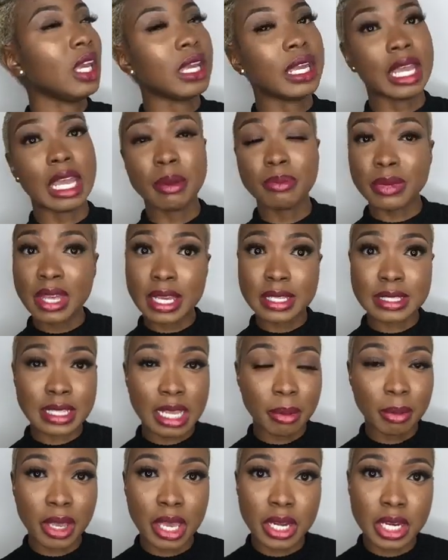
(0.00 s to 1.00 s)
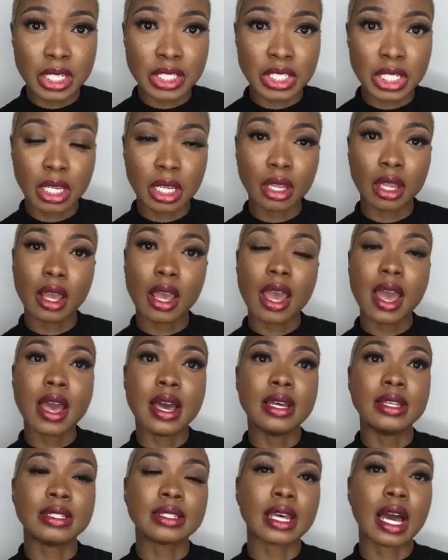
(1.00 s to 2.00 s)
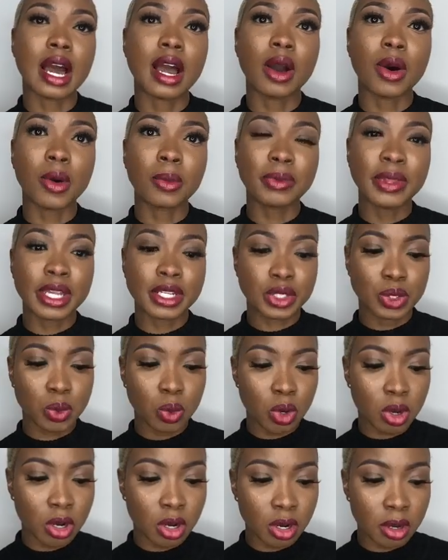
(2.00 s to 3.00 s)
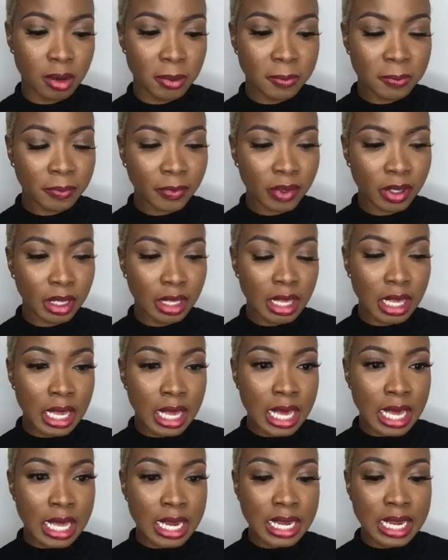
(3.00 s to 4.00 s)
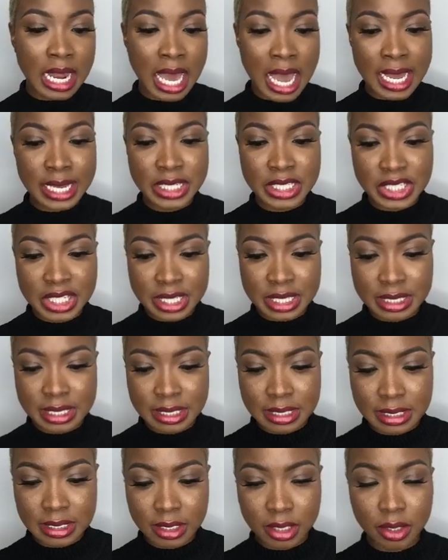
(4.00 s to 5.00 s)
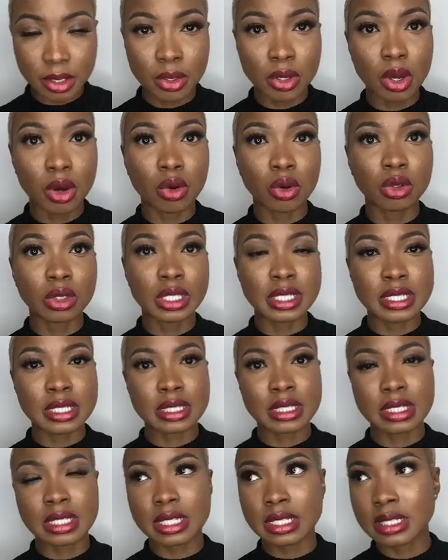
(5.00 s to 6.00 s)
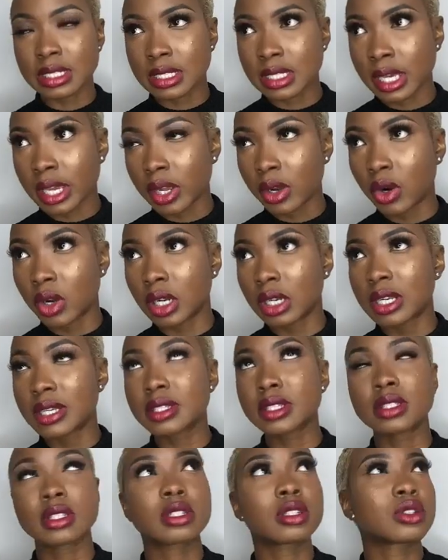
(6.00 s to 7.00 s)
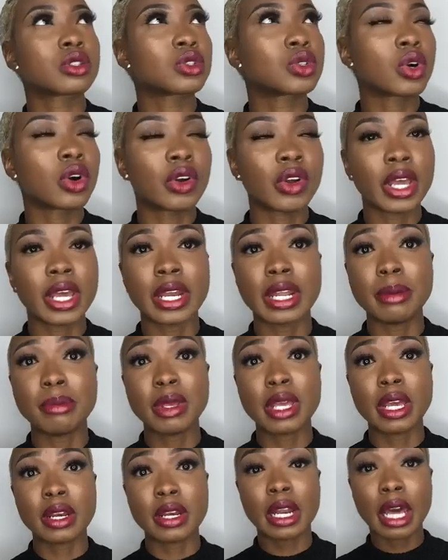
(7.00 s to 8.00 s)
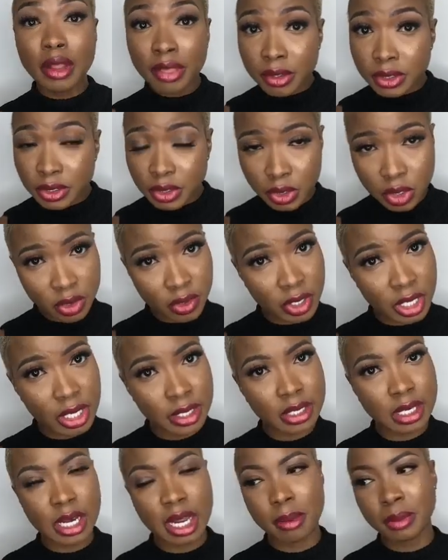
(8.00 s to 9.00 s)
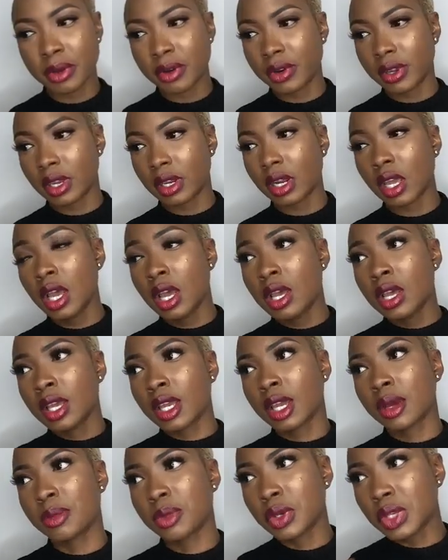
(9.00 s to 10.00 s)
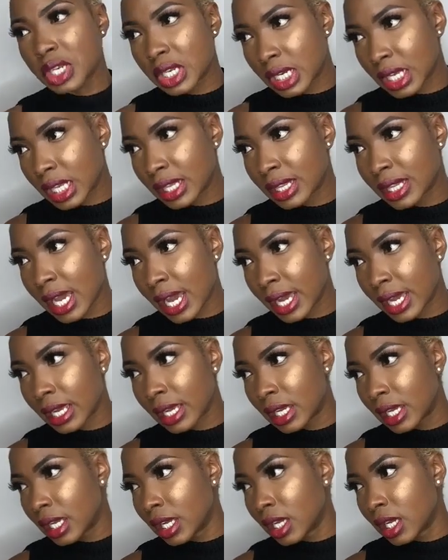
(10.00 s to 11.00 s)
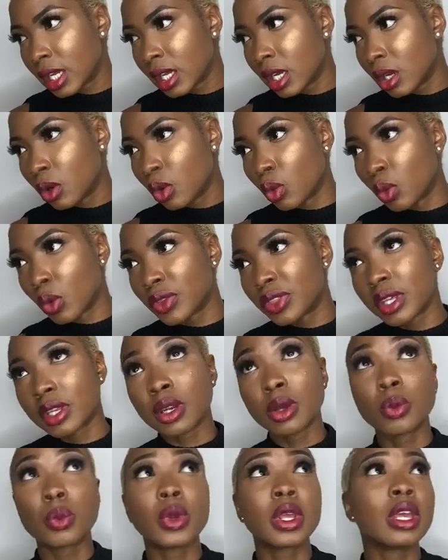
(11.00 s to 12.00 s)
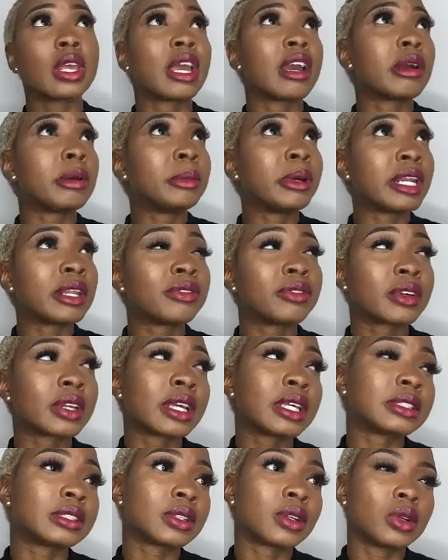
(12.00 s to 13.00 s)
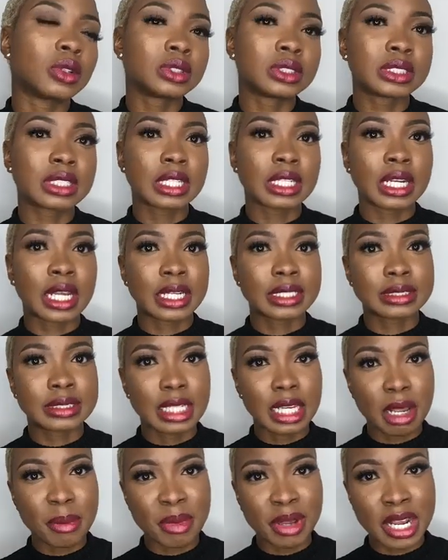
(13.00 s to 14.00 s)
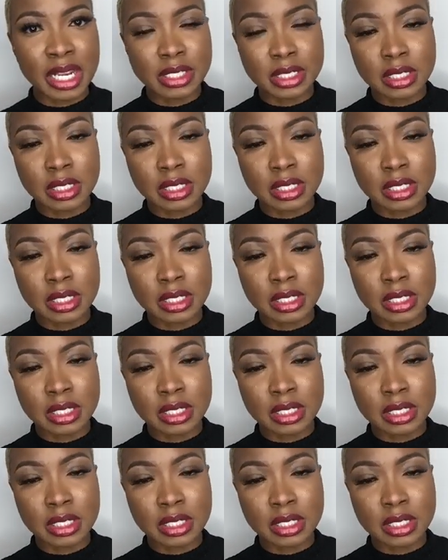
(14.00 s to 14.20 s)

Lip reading: keep that same energy, and I hope that you all not just, listen to this today or listen to the story and it be another story in the Liberian community that within a week everybody forgets and goes to the next thing. But